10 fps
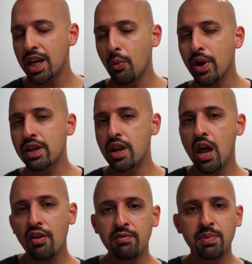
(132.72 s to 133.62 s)
Now, when
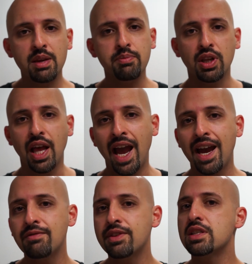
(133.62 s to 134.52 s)
enough people
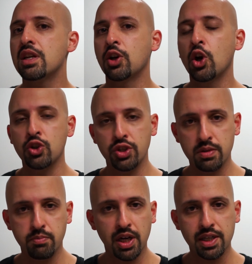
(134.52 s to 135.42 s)
have this
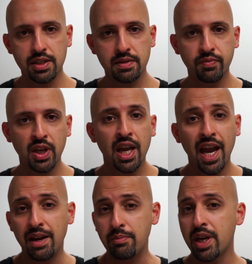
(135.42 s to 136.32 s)
unconscious bias
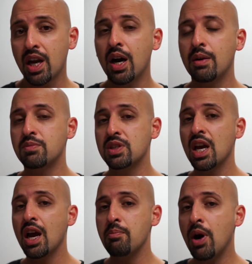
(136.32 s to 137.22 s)
and it becomes
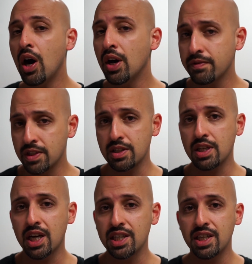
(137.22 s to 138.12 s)
part of
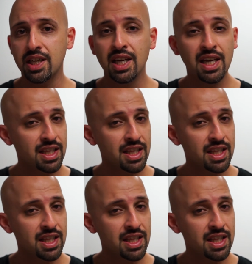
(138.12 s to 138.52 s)
society,